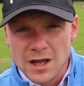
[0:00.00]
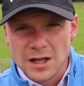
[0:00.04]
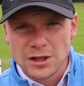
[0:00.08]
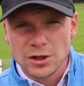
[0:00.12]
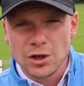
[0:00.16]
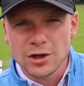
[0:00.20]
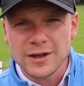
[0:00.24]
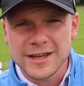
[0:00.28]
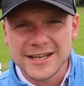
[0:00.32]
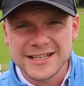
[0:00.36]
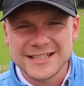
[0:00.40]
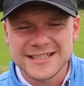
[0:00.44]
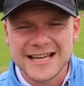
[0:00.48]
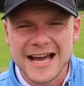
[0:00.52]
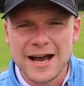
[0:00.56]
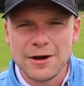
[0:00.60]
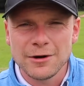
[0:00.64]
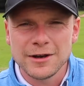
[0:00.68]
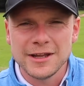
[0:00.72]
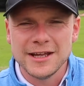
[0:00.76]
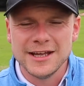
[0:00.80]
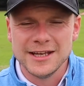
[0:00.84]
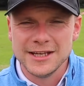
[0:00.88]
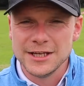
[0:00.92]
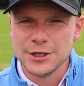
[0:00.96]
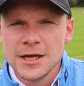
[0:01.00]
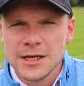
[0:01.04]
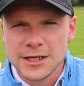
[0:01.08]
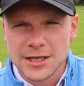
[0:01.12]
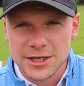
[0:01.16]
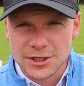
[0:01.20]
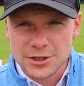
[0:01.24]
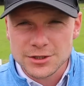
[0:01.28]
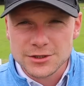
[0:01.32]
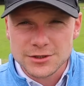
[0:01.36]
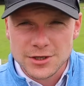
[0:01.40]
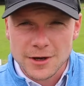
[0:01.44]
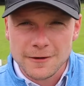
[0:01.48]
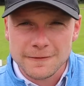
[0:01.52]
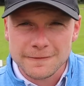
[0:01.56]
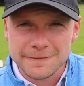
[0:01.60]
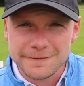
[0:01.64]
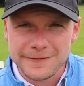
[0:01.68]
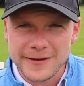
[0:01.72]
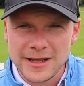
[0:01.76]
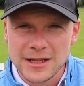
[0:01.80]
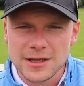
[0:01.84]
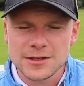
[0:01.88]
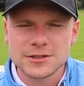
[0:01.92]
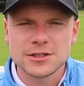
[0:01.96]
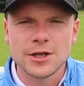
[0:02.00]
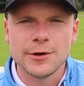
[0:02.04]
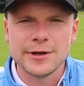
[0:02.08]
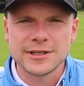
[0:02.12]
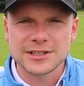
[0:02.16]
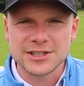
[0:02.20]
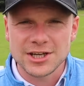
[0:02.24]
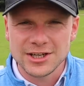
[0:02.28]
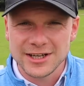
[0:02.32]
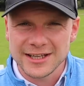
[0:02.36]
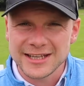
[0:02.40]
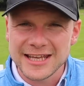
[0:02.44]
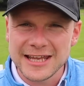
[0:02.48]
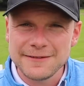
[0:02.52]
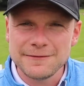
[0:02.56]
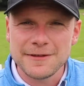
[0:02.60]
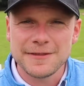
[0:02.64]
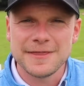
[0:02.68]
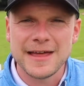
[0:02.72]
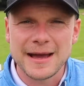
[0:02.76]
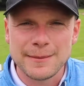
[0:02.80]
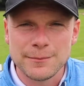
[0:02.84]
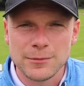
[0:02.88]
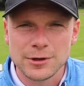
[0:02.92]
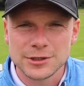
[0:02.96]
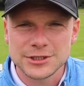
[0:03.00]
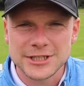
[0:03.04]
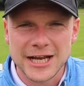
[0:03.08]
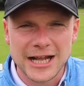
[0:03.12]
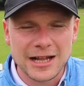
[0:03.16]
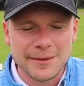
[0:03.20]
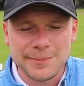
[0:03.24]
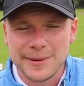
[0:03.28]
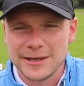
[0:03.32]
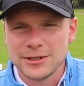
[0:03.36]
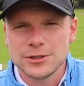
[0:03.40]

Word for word: Looking down at it, you just don't feel as though it's going to give you that much help.